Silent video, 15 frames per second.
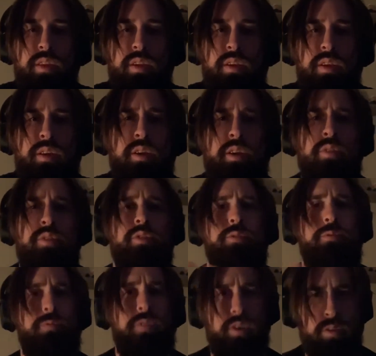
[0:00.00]
And I could just
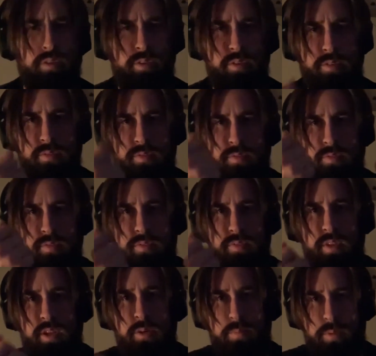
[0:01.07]
feel
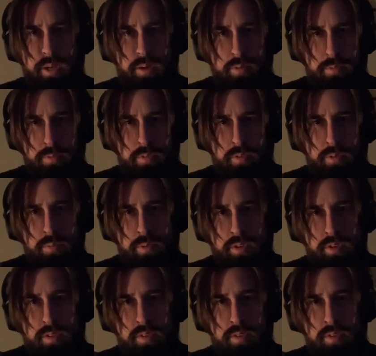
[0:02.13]
how powerful it was.